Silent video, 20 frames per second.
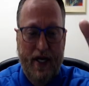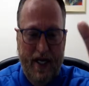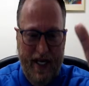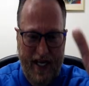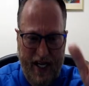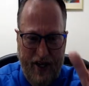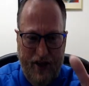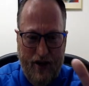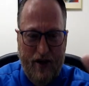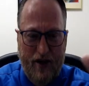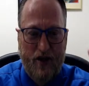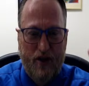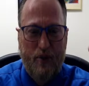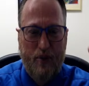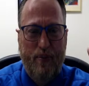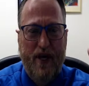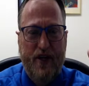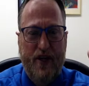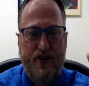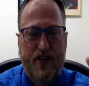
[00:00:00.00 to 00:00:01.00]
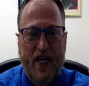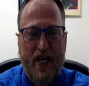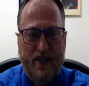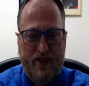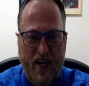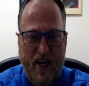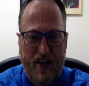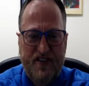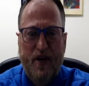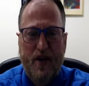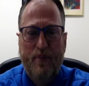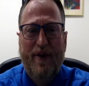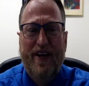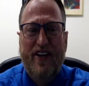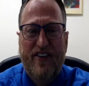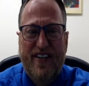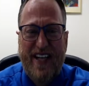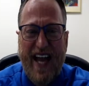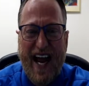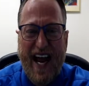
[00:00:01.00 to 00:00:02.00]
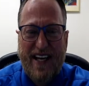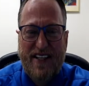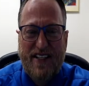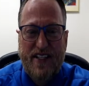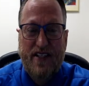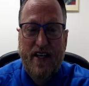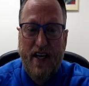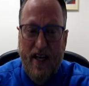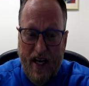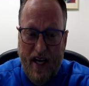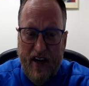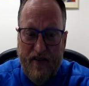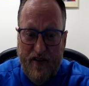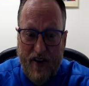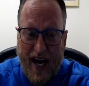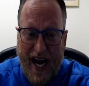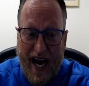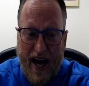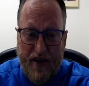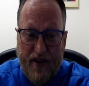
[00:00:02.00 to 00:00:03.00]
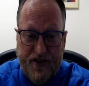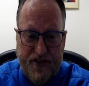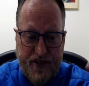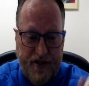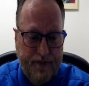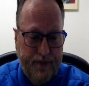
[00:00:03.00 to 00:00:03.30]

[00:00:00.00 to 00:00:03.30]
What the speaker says: and your little paycheck is offset by your taxes of your house.